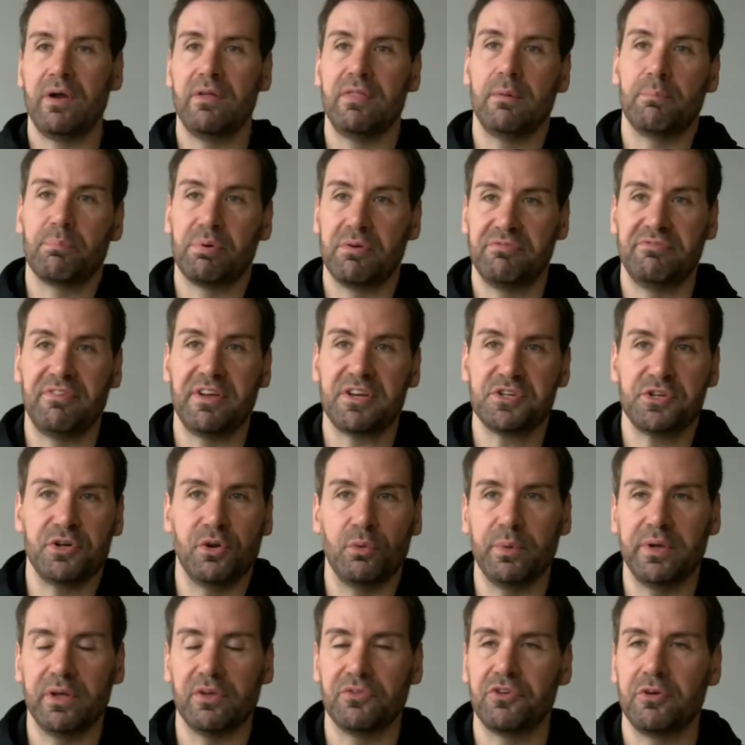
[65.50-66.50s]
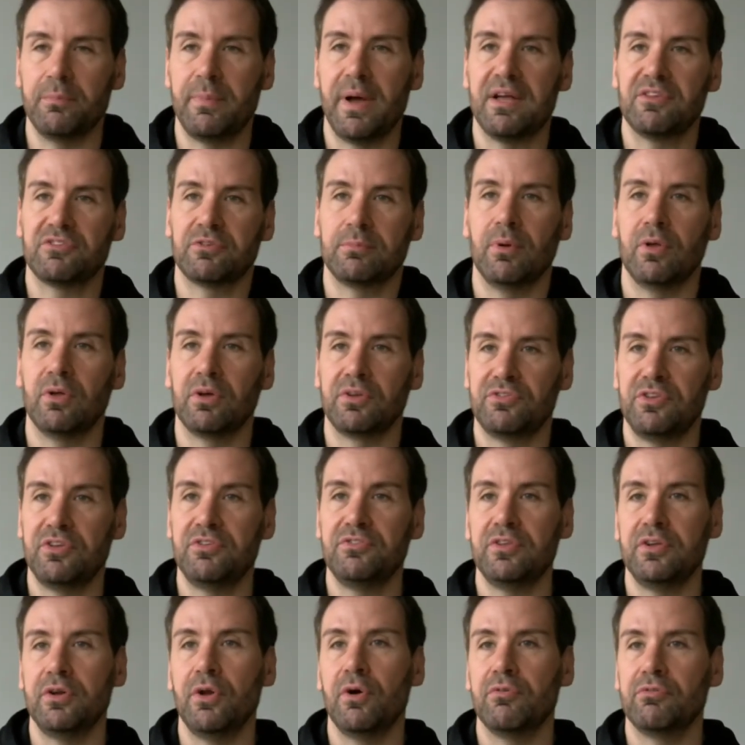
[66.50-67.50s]
aware that professional wheelchair basketball
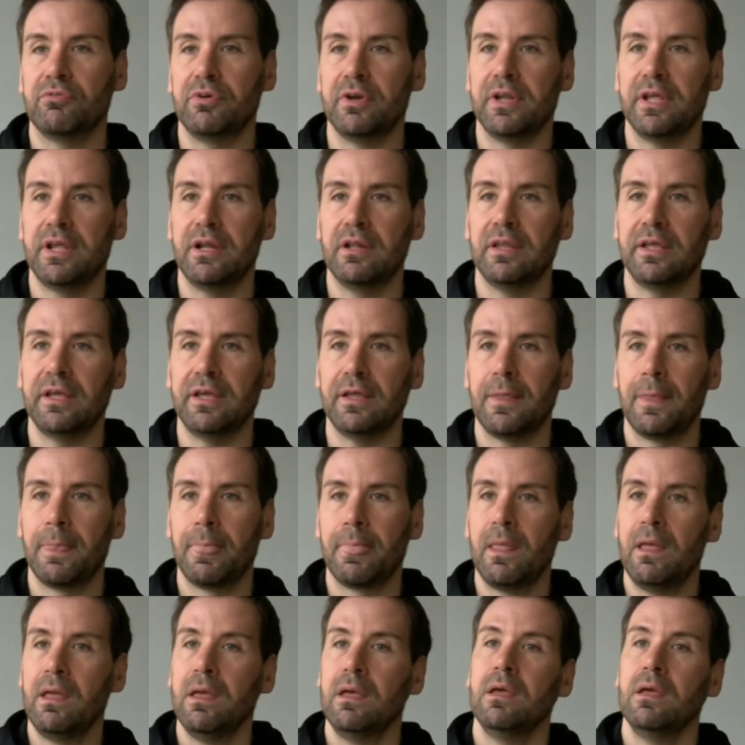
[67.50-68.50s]
existed over in Italy.